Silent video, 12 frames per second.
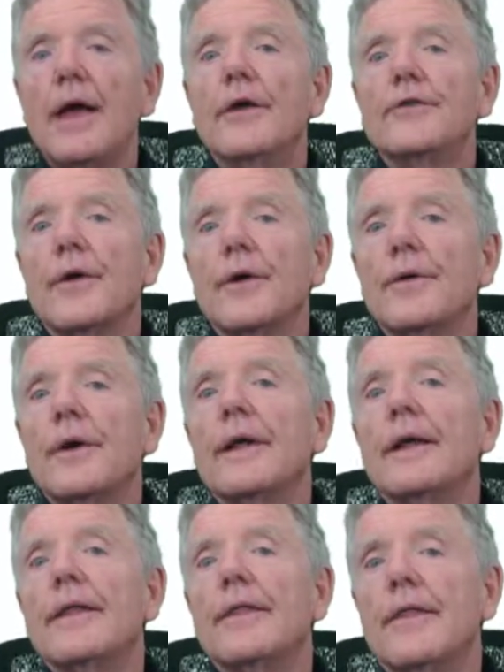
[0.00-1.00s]
So
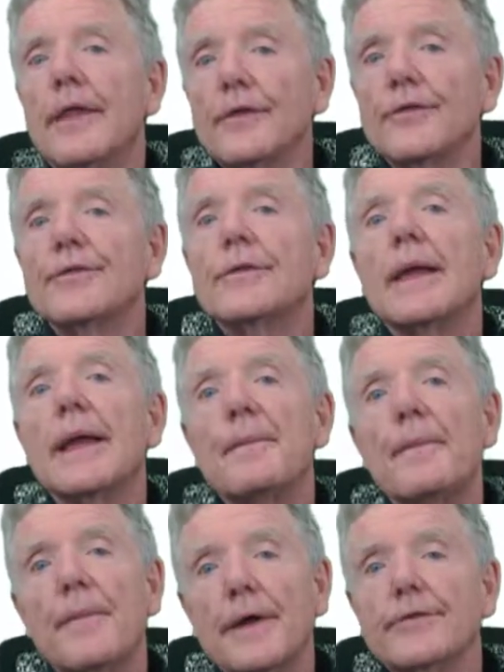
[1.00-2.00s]
this
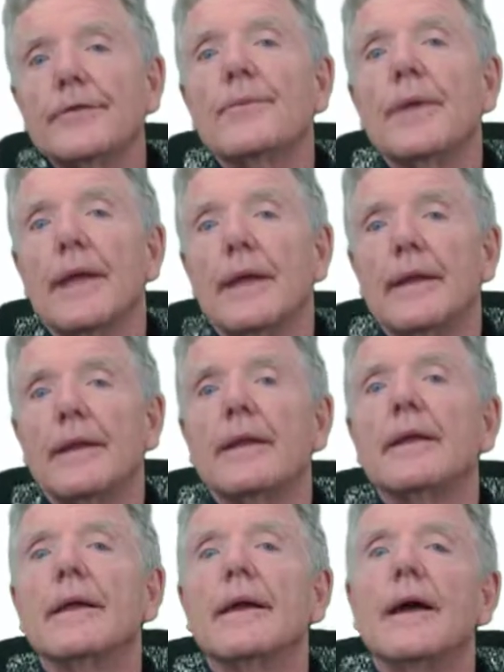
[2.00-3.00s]
must have been
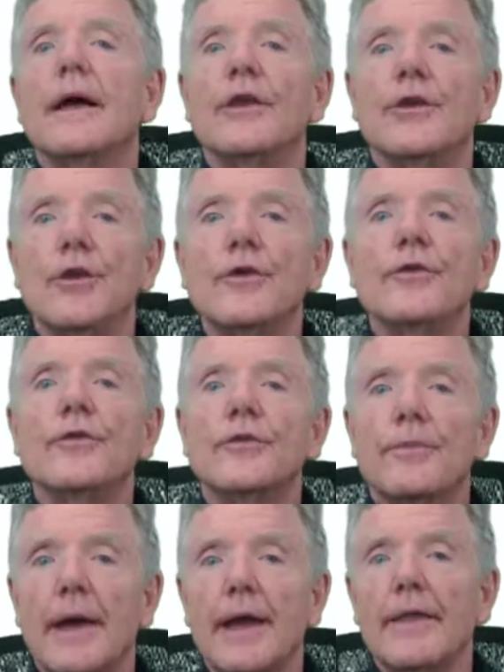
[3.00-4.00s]

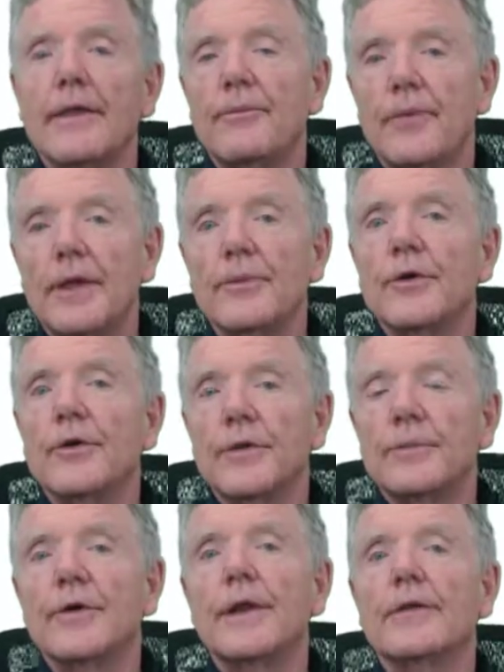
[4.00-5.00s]
used by the people who are
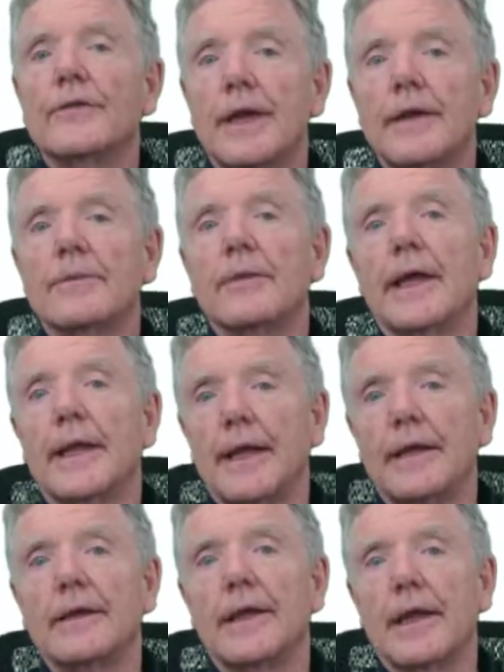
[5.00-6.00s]
putting Standard Plan
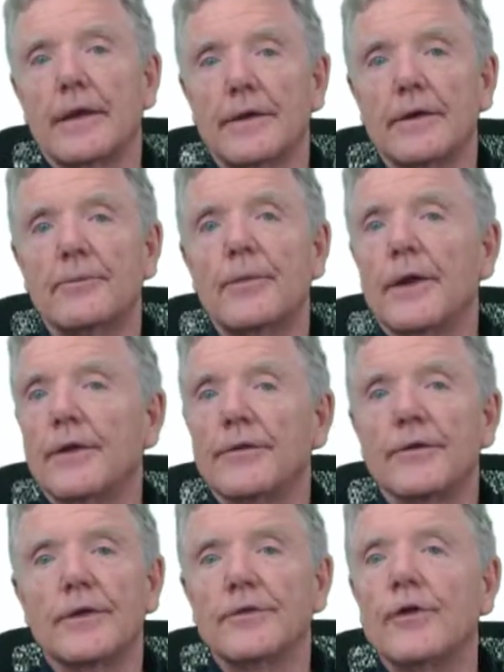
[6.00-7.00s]
A together,
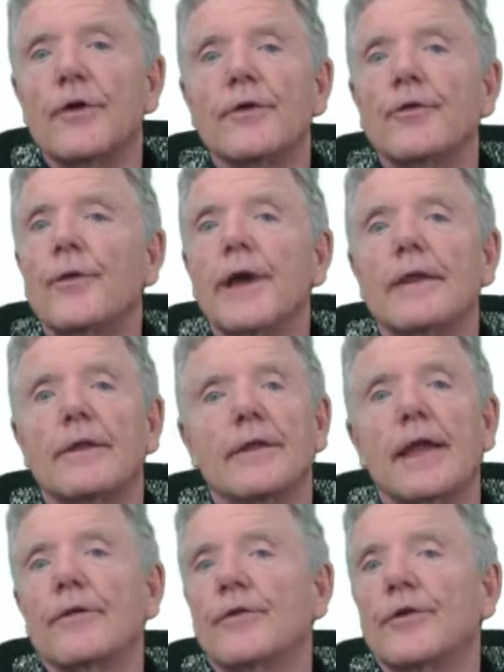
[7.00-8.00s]
because there's no other way that
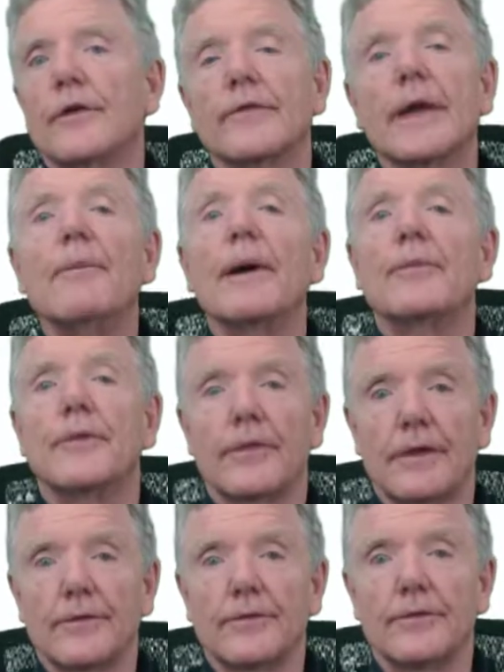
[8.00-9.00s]
they could have come up with
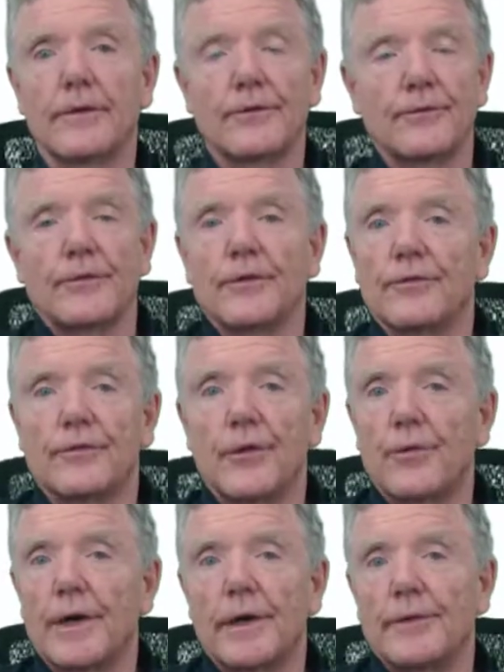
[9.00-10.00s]
this. There's just
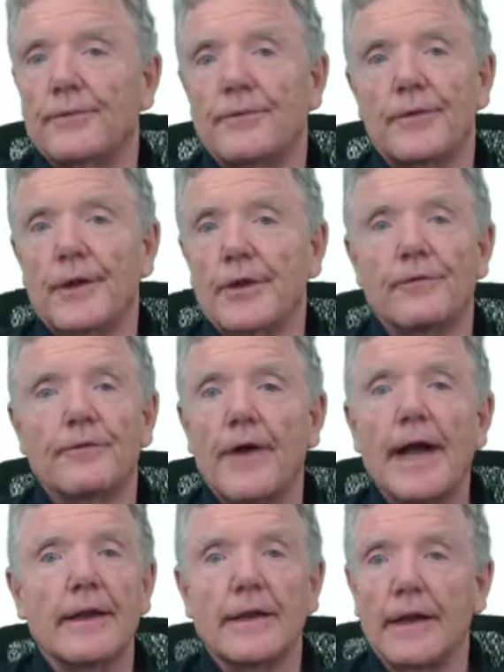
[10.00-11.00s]
nowhere, you don't
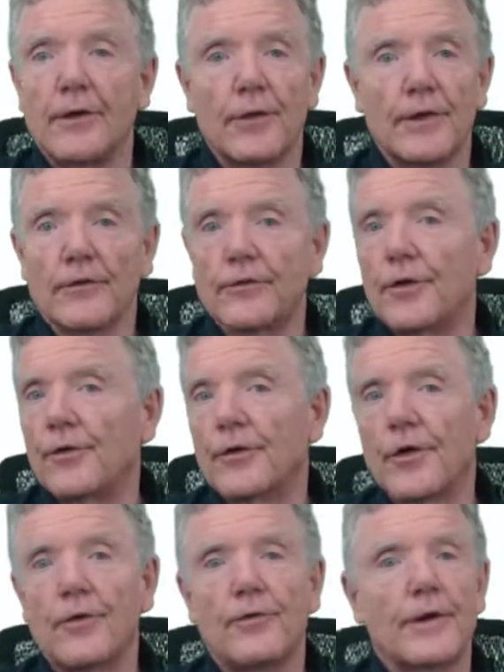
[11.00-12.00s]
find it anywhere. There's no
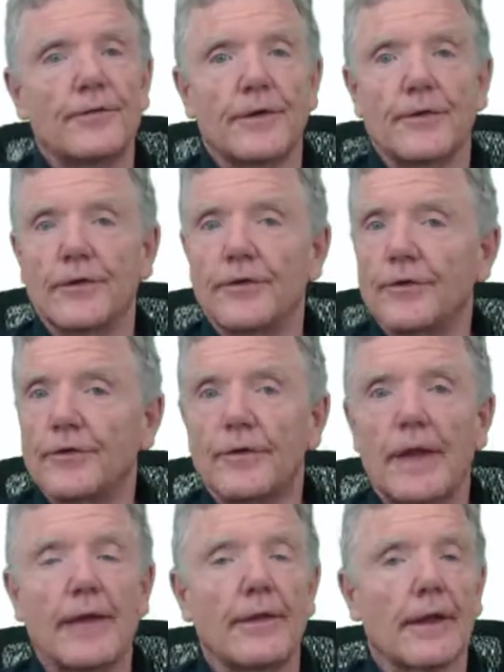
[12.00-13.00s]
code references. There's
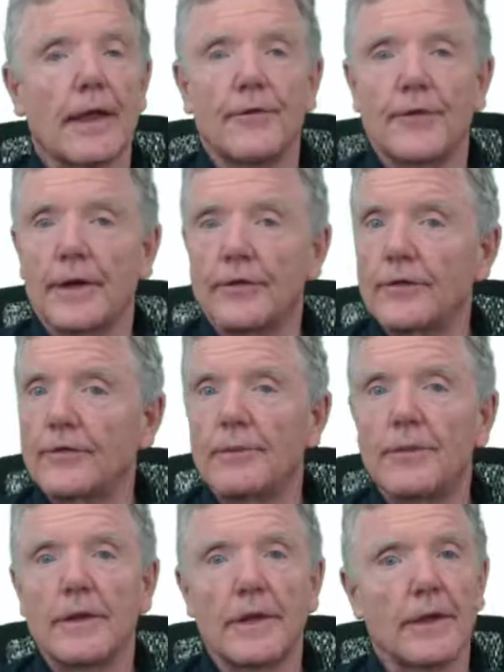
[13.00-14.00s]
not in the California Existing
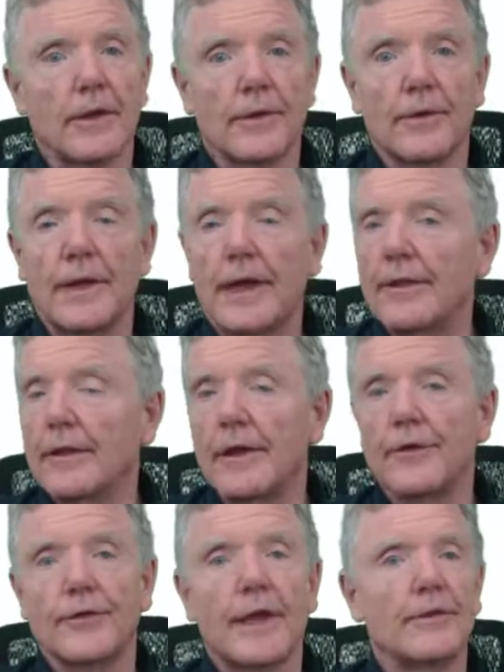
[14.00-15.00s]
Building Code, not in the
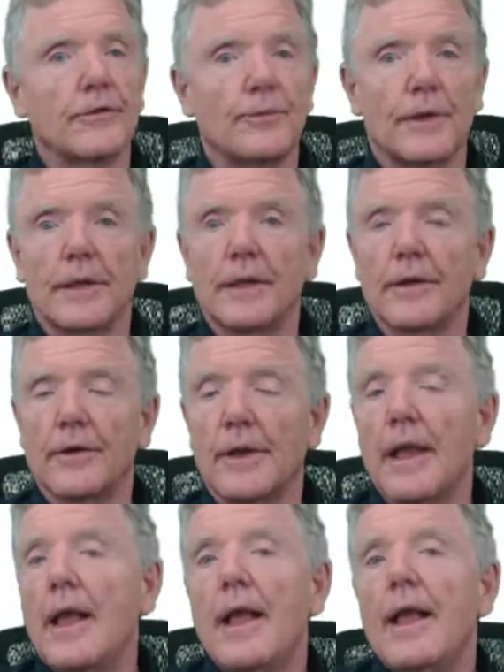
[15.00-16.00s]
Los Angeles Building Code.
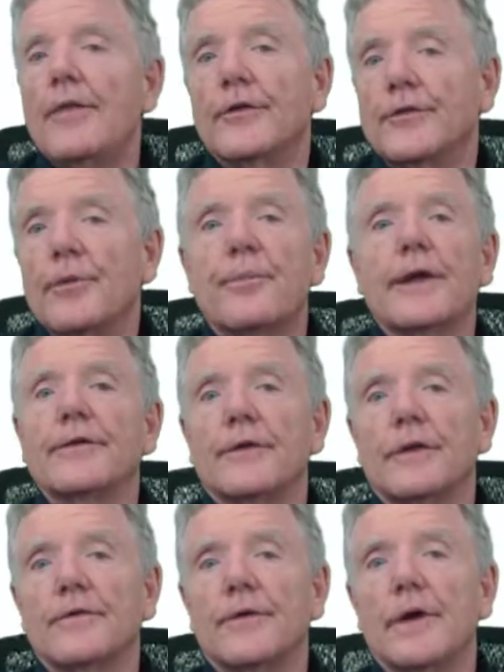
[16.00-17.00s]
There's no
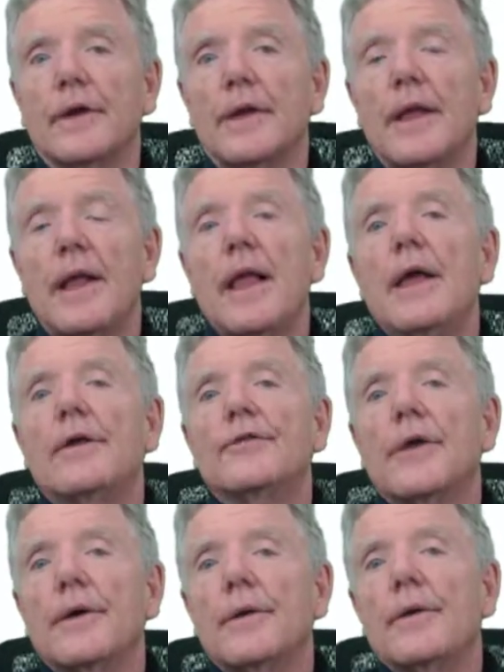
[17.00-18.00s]
precedent for it.
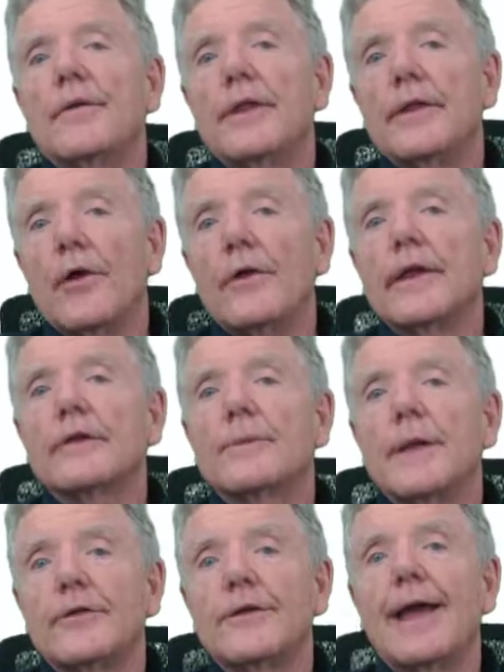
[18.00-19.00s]
So the only
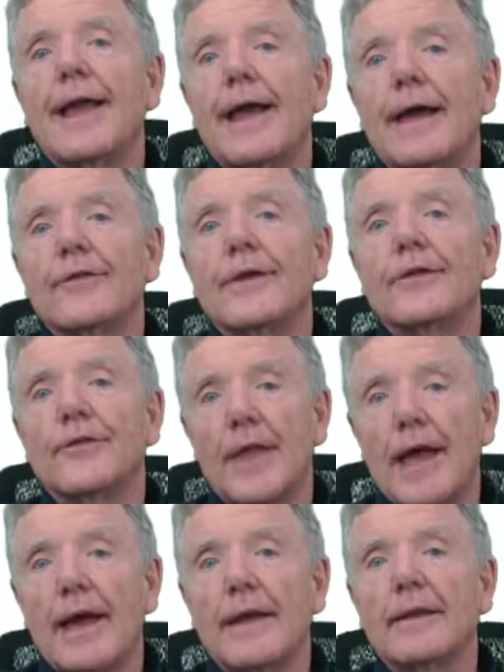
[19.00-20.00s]
explanation I have is
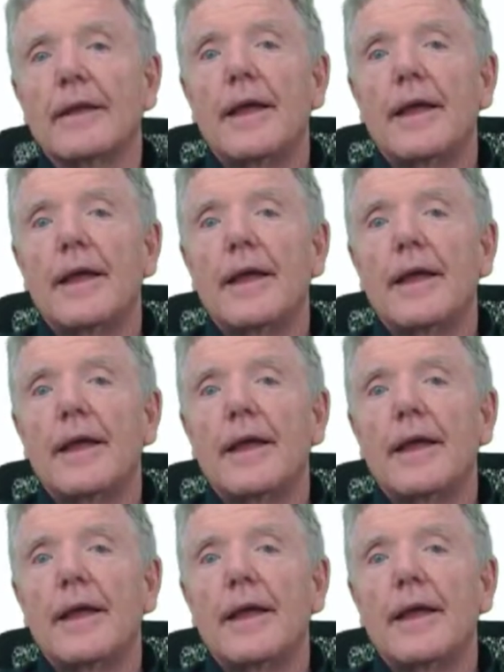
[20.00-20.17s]
that.